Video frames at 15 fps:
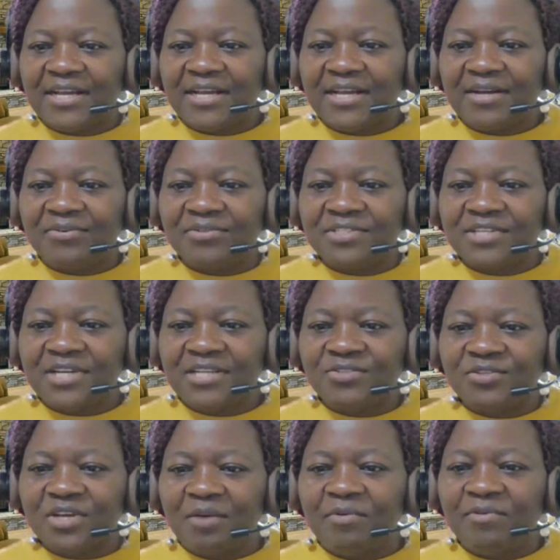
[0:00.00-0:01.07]
I'll try to
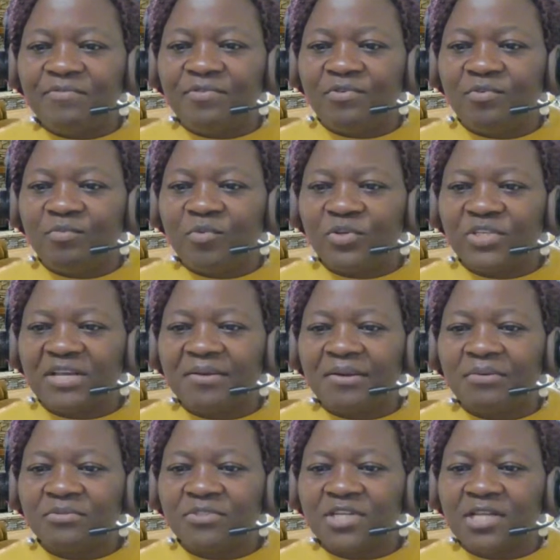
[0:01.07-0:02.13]
come a few more times. I
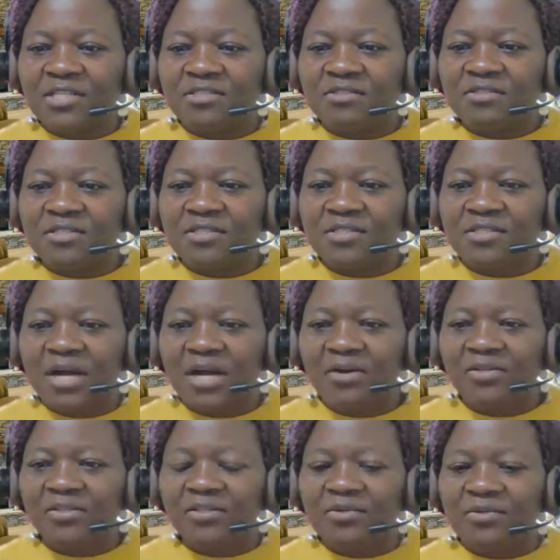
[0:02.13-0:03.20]
will try to see how
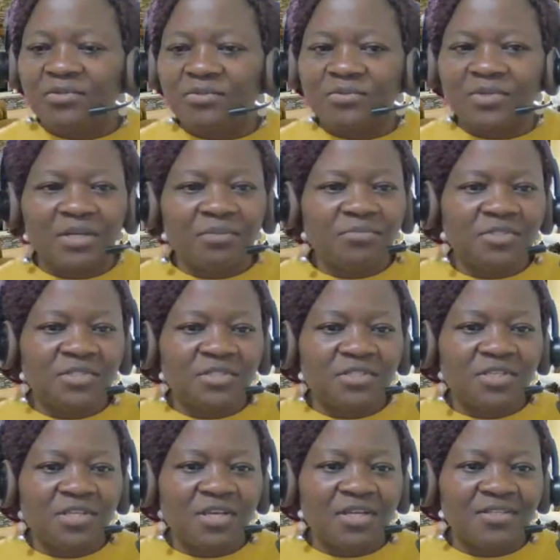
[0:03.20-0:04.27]
it goes when I'm
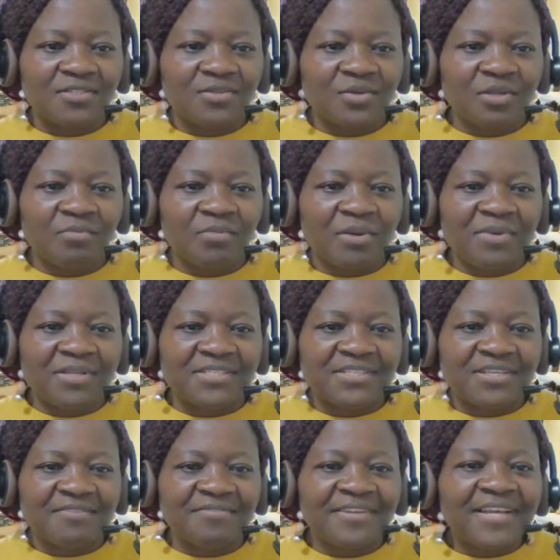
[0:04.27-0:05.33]
sitting here and talking by
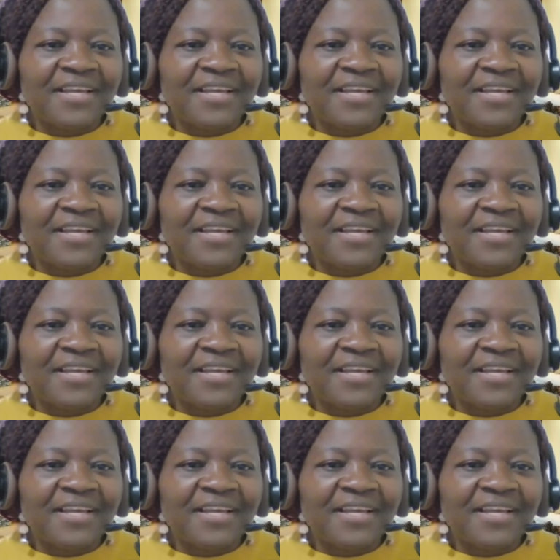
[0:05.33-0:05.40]
myself.